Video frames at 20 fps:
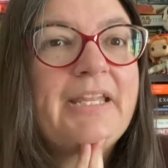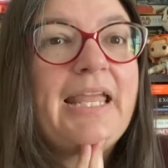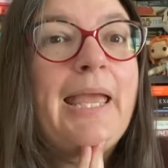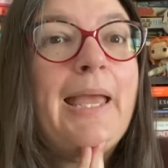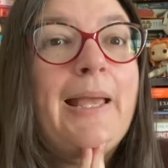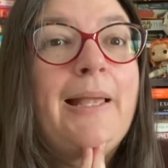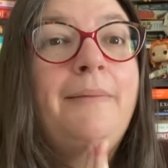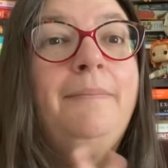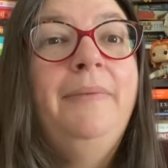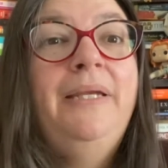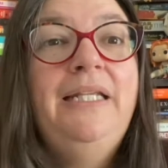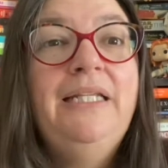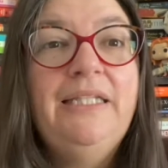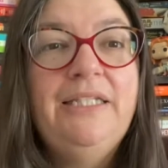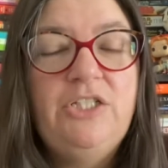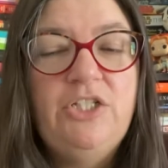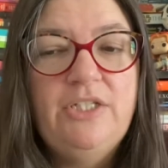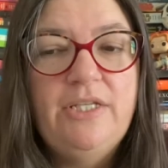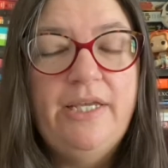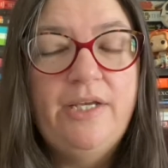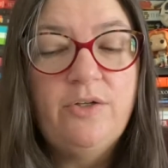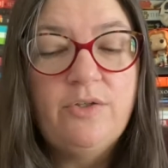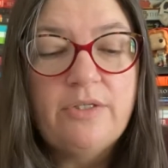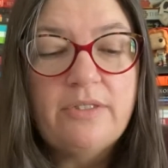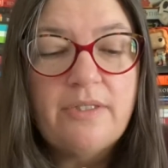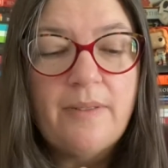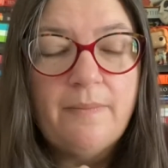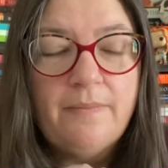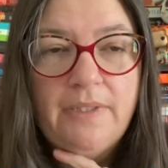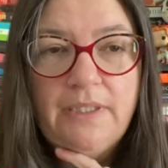immediately she hears
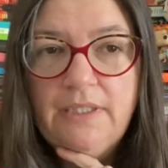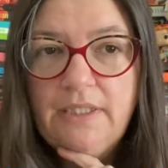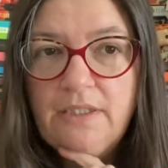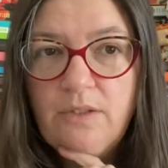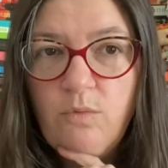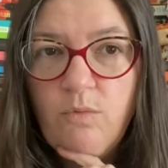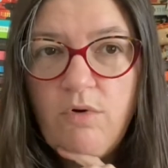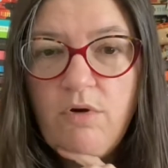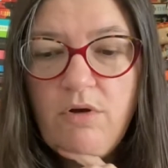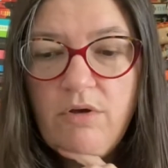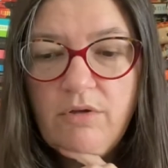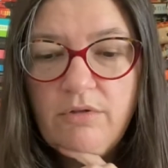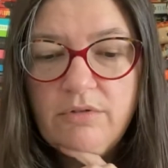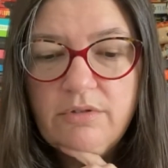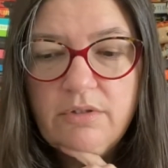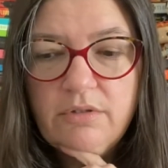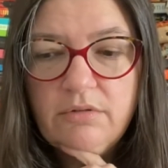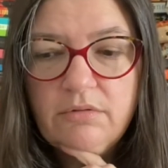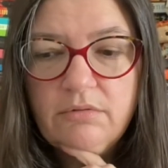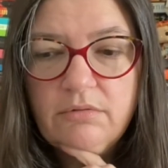something in the walls.